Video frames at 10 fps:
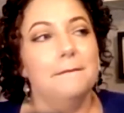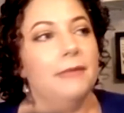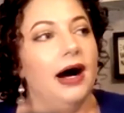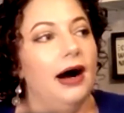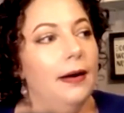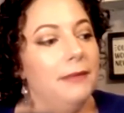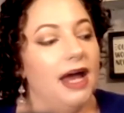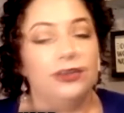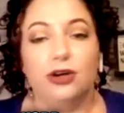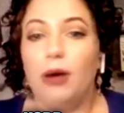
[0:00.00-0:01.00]

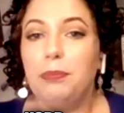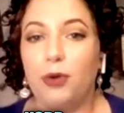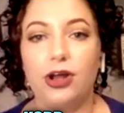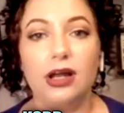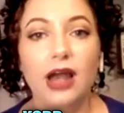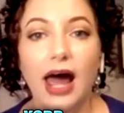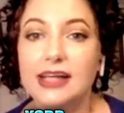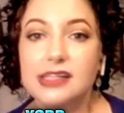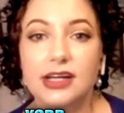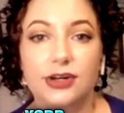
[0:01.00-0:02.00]
I grew up working
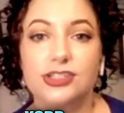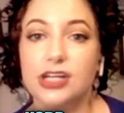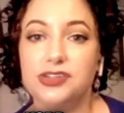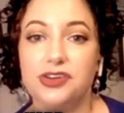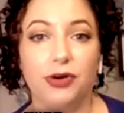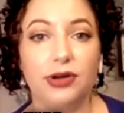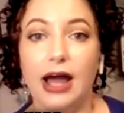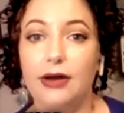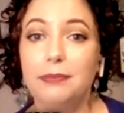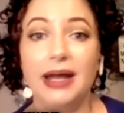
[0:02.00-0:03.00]
class here in Chesterfield County. My